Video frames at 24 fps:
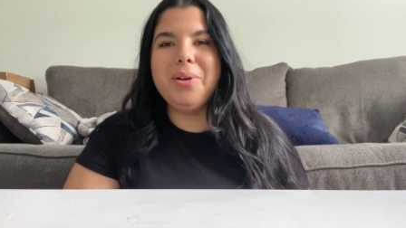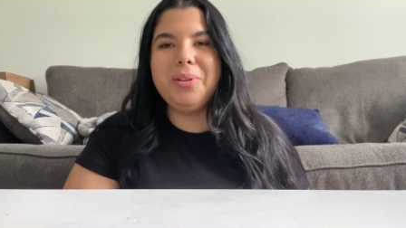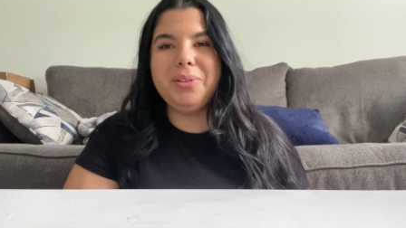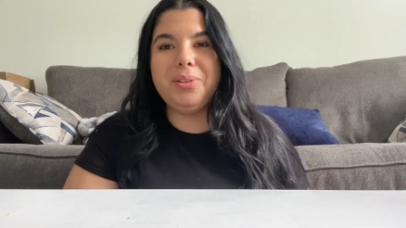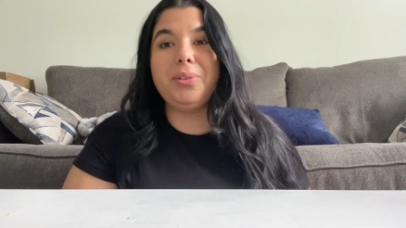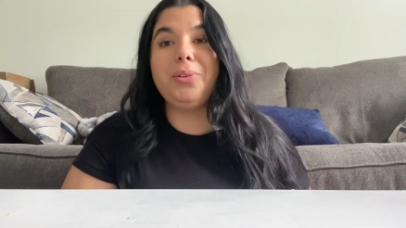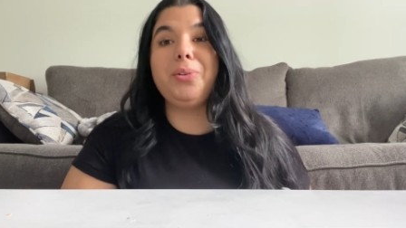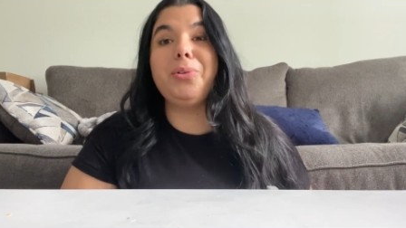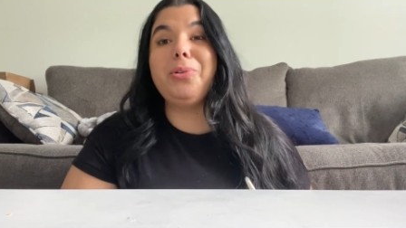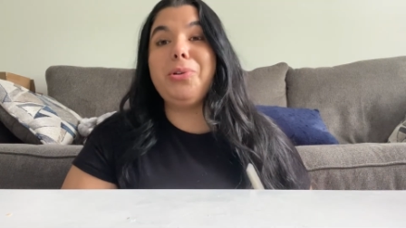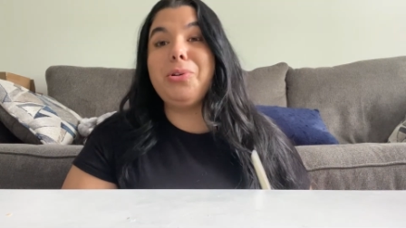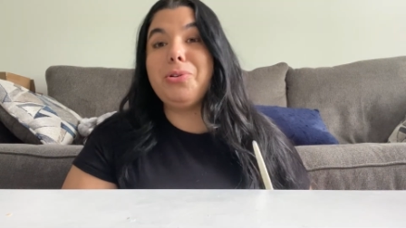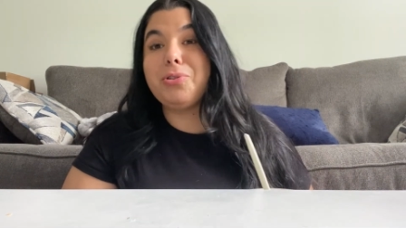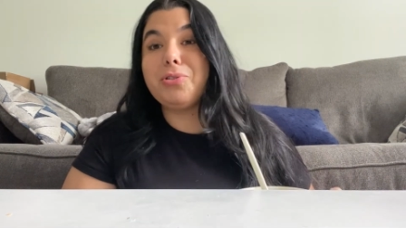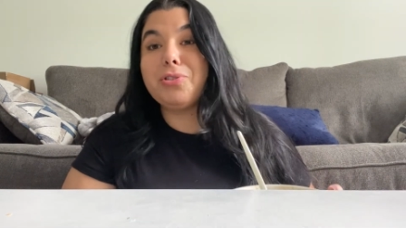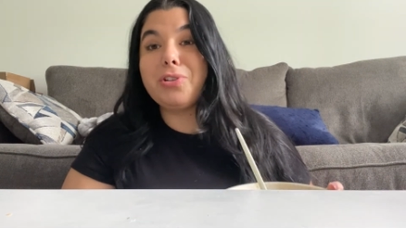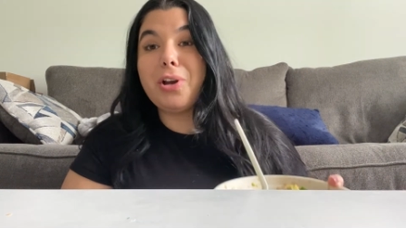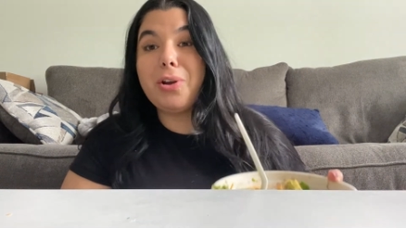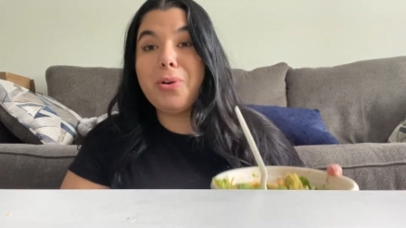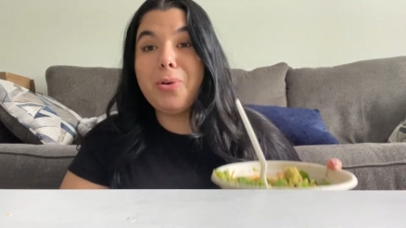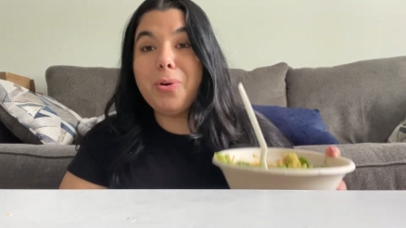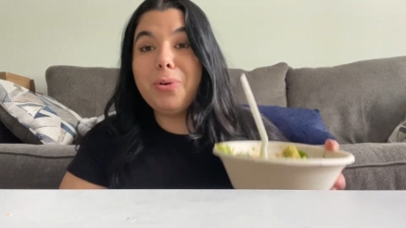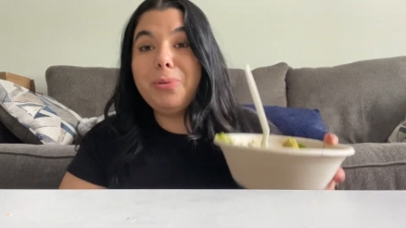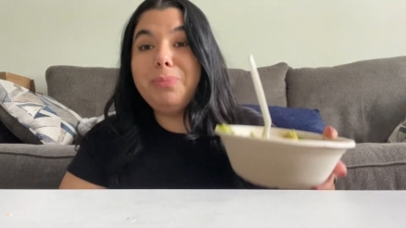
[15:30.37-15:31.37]
Literally just
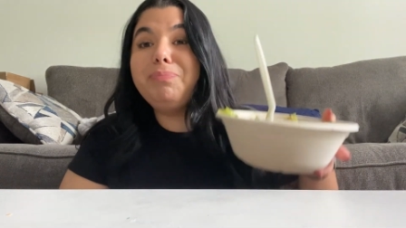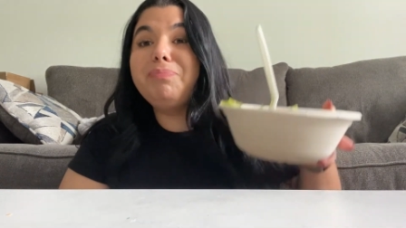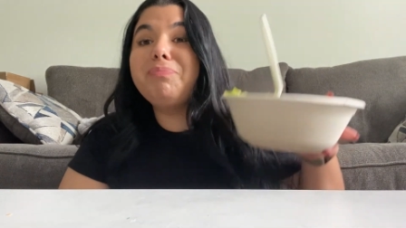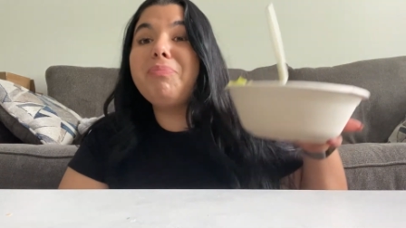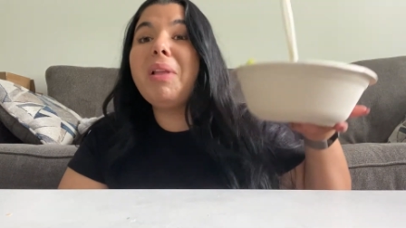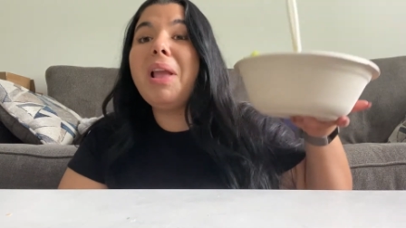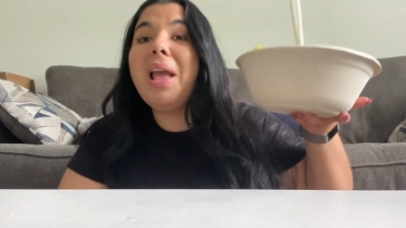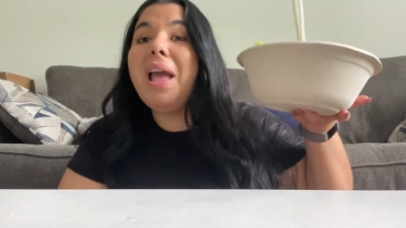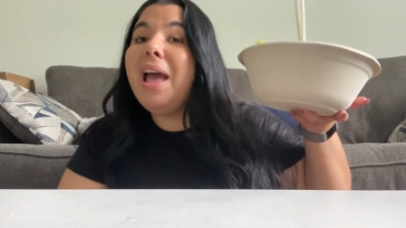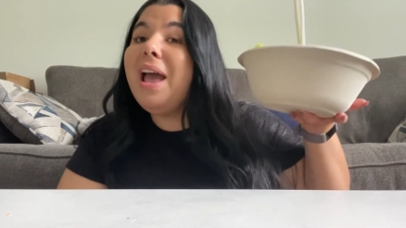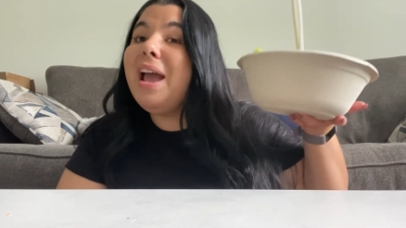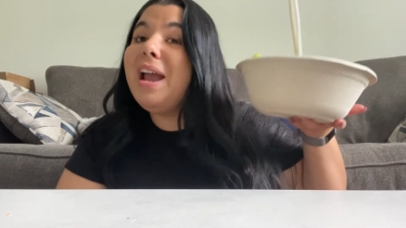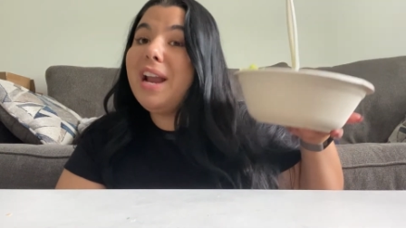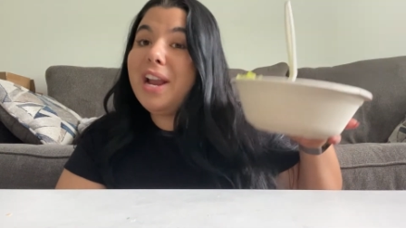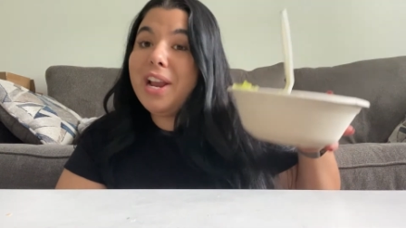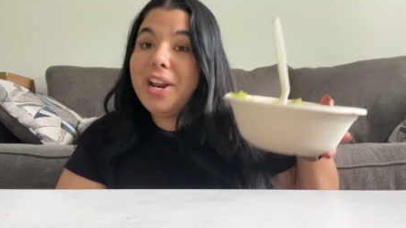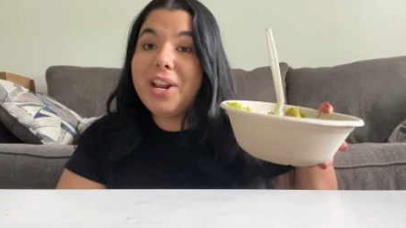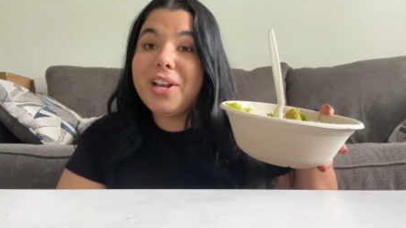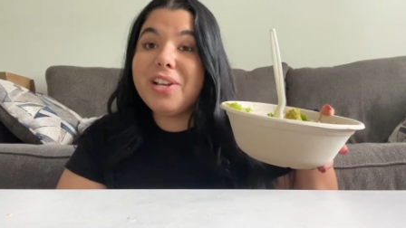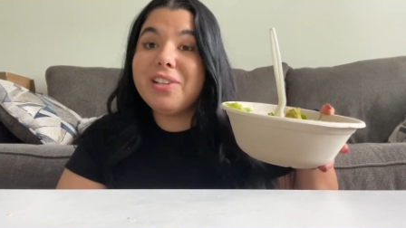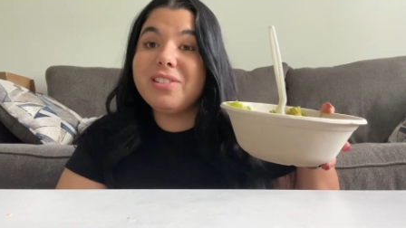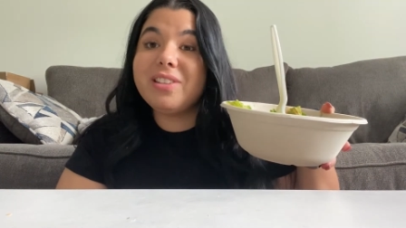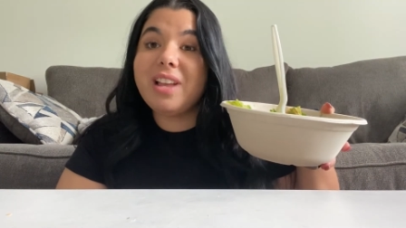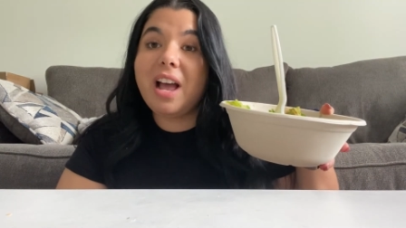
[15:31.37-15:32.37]
got home.
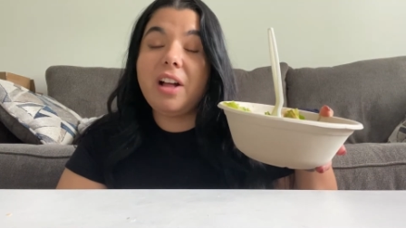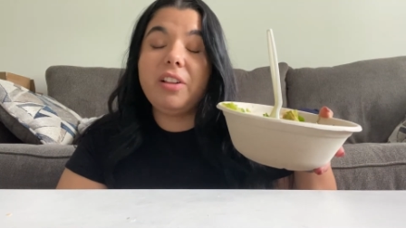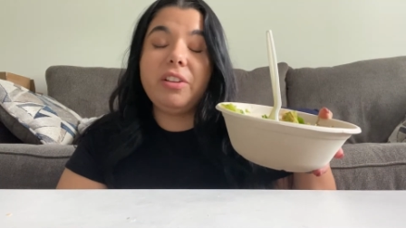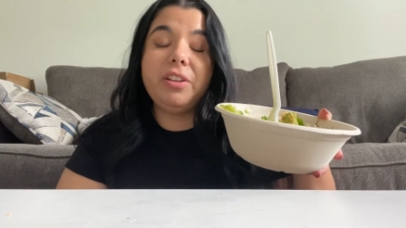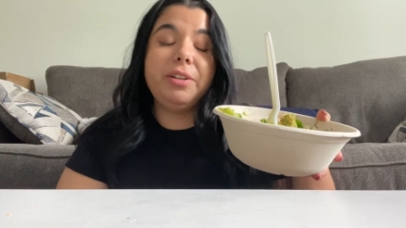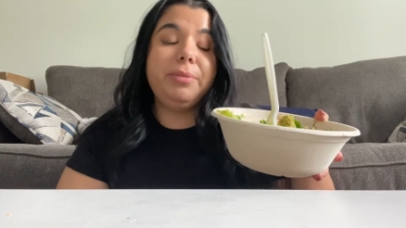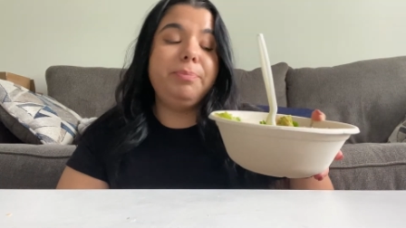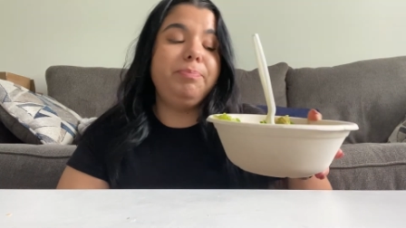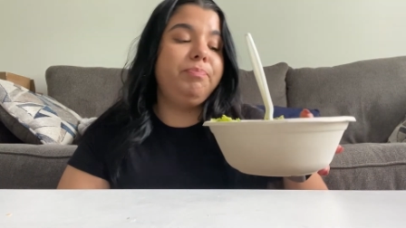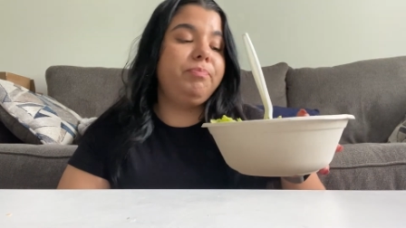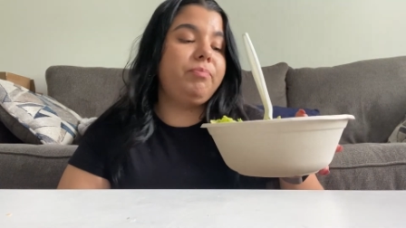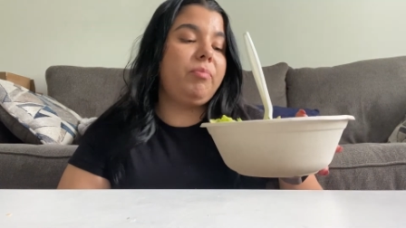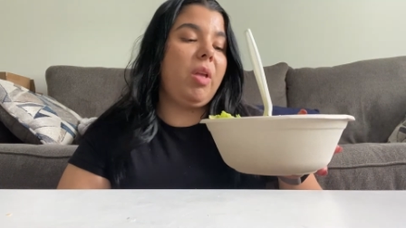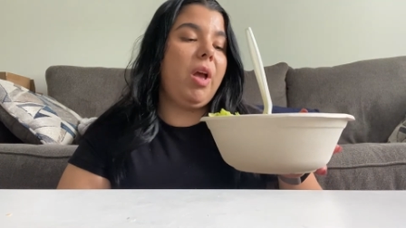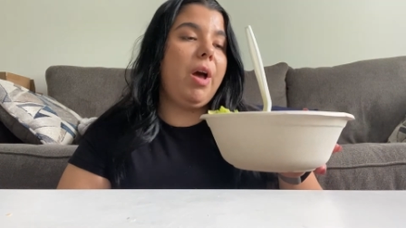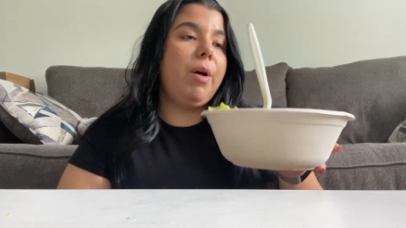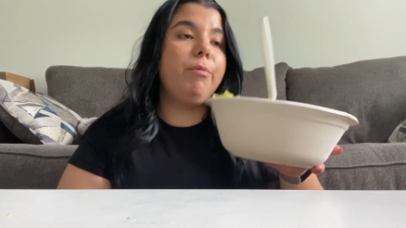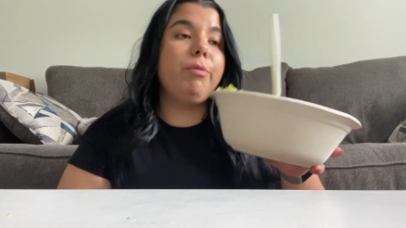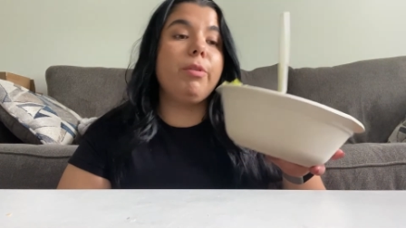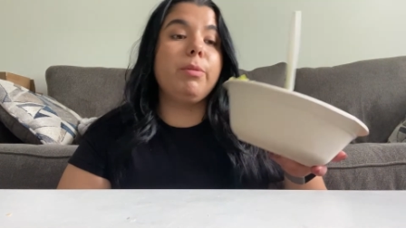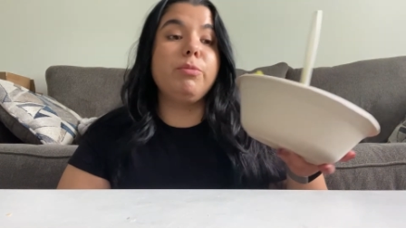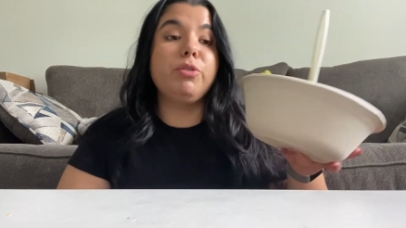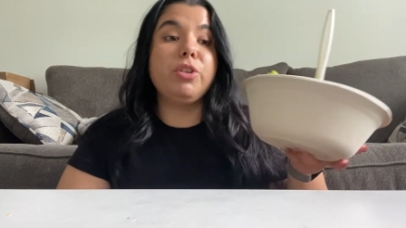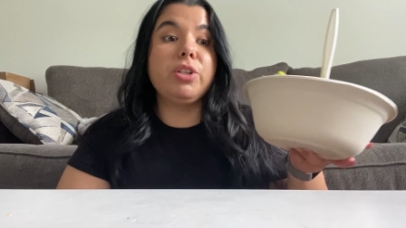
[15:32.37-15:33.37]
Eating a salad
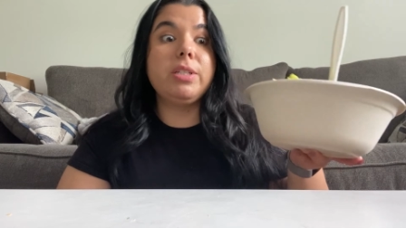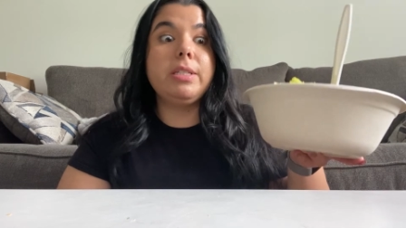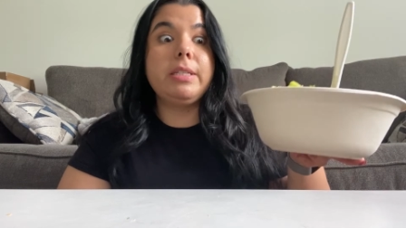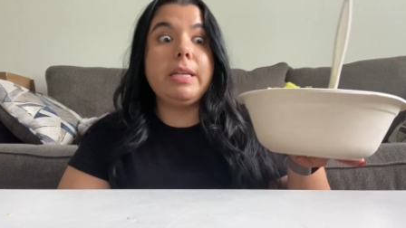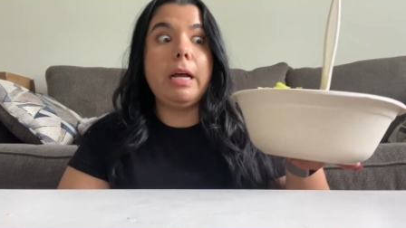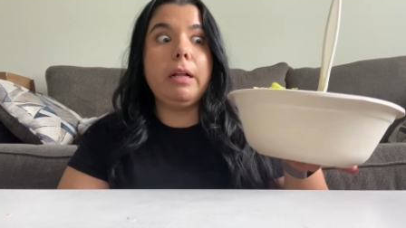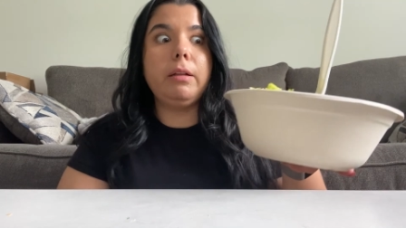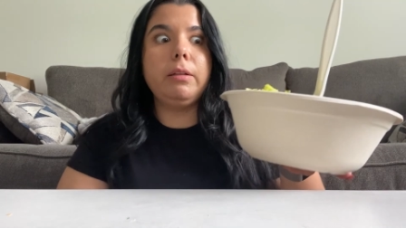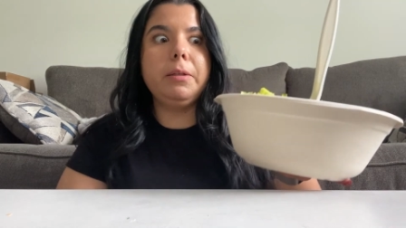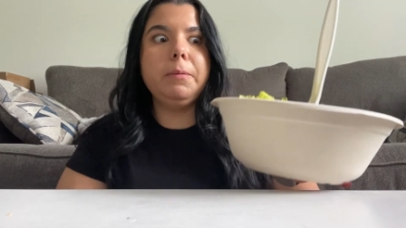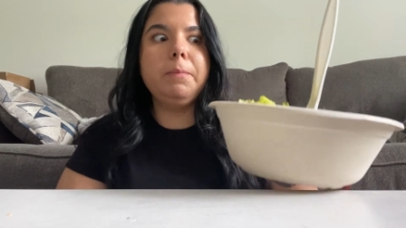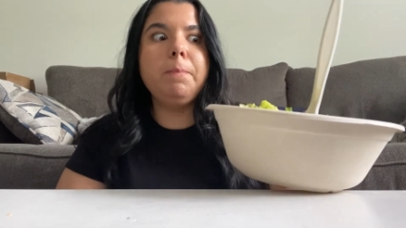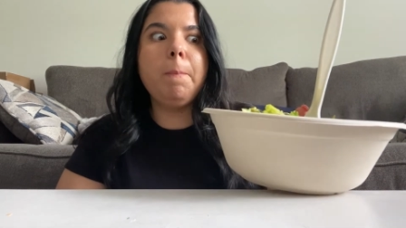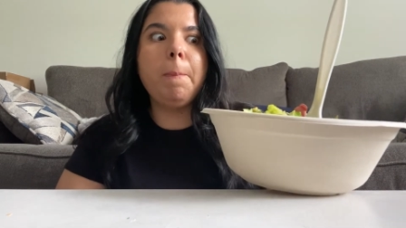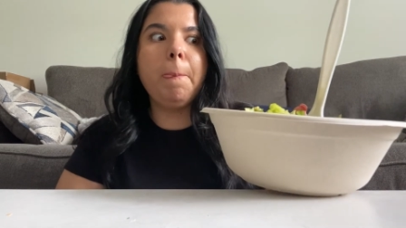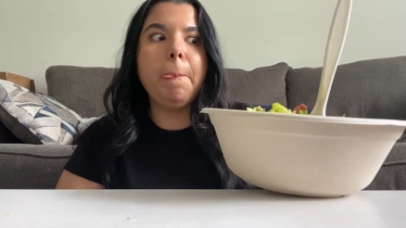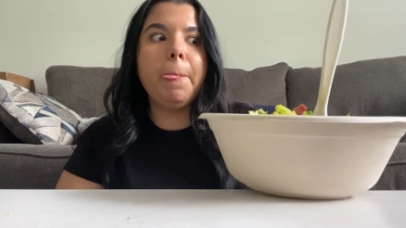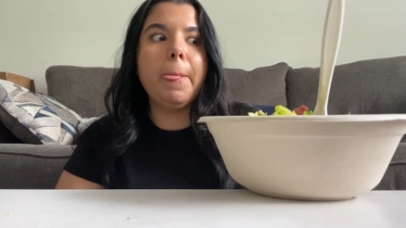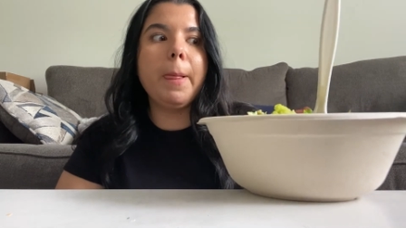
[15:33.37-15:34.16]
from Just Salad.